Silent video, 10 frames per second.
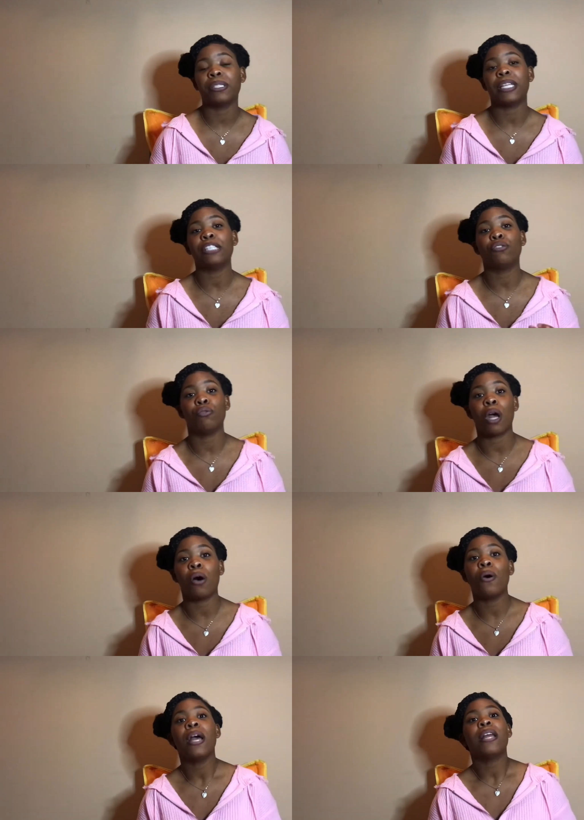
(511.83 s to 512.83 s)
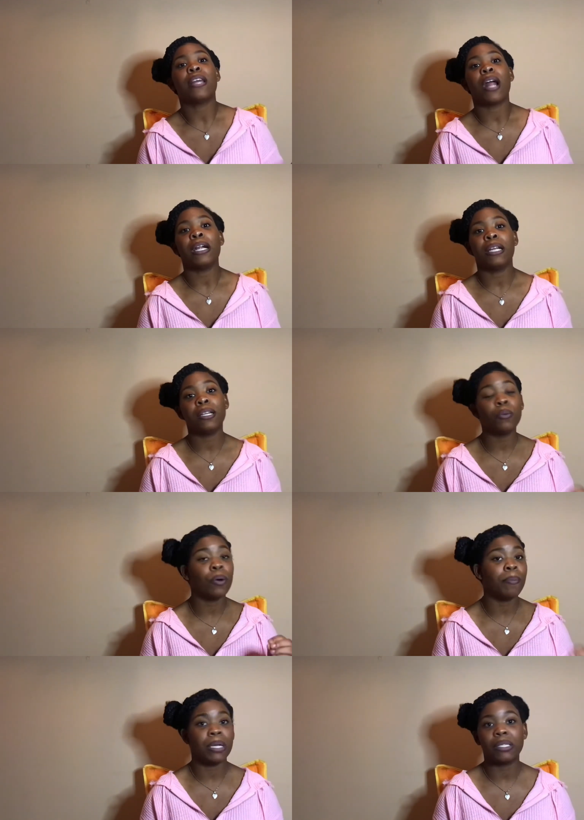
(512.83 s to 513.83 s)
that you know that are dealing
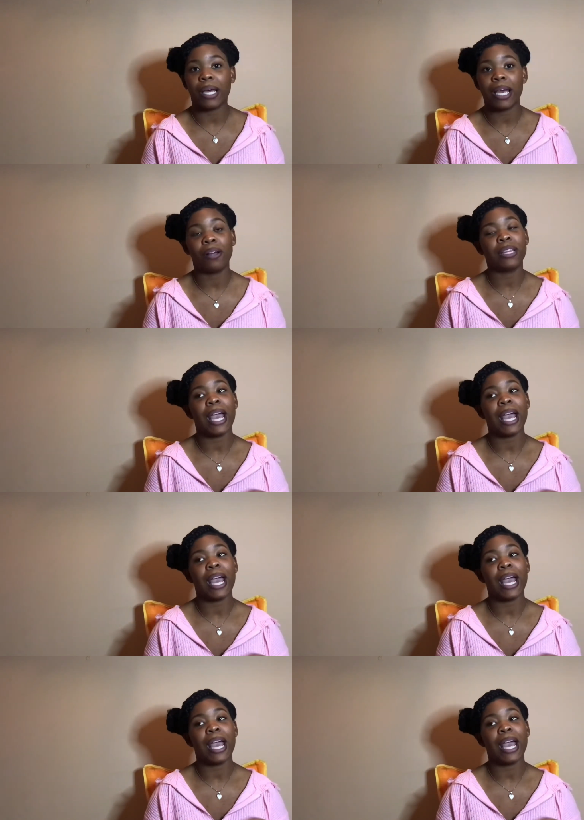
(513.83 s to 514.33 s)
with mental health,